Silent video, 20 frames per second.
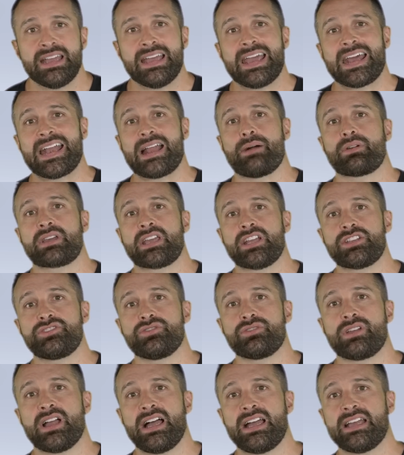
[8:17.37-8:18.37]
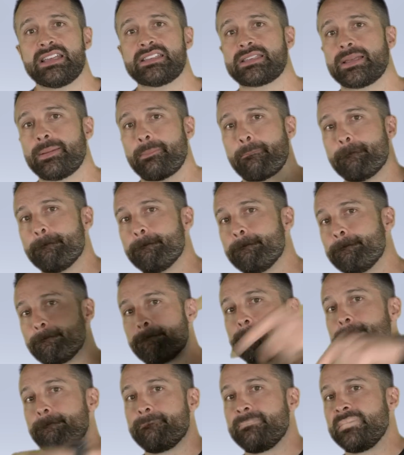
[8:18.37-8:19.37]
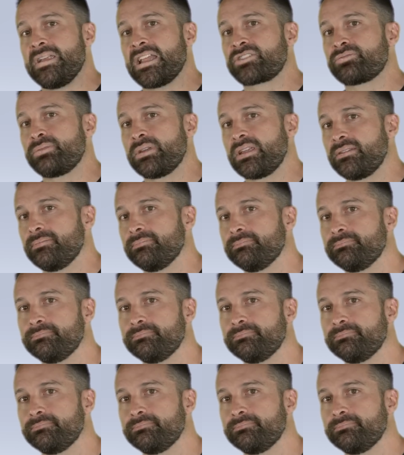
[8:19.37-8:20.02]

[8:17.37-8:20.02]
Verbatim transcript: and I will catch you guys next week.